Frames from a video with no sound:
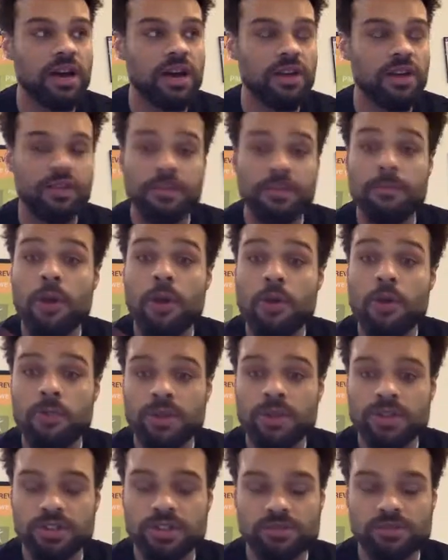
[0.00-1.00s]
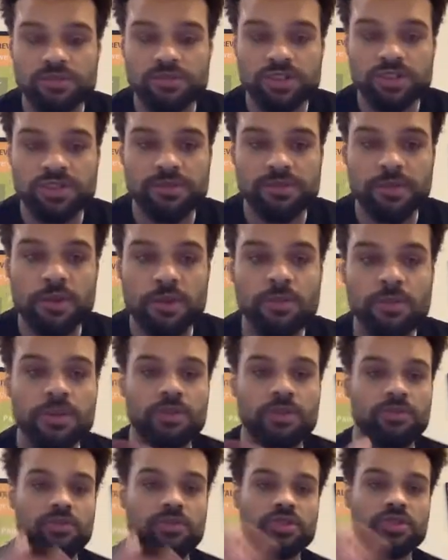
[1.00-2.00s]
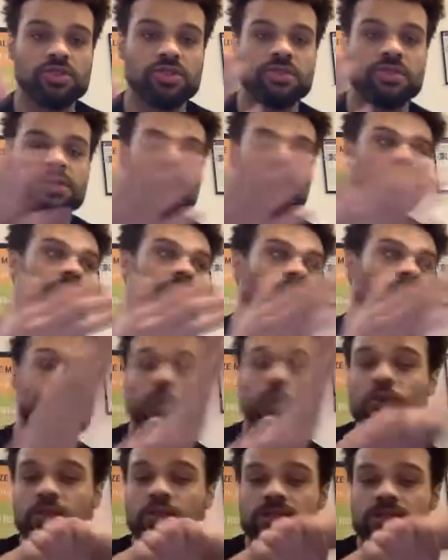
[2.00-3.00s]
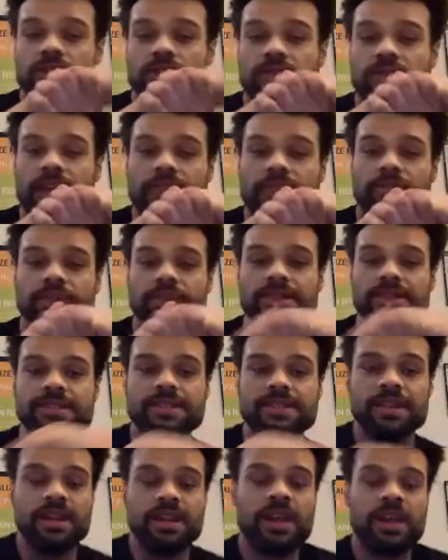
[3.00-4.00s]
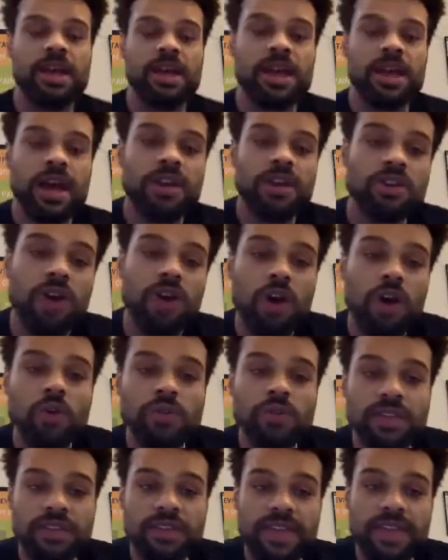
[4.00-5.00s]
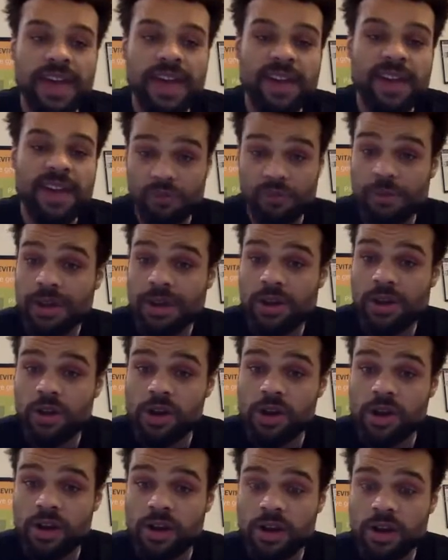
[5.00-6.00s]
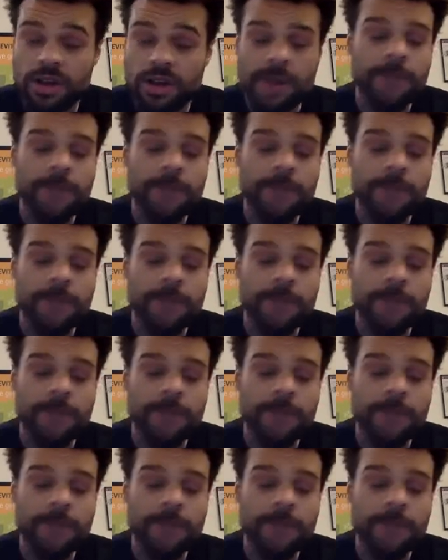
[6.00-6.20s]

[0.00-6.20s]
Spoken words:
the moment, or reduce the force around the wrist, and you hold it there for a bit longer.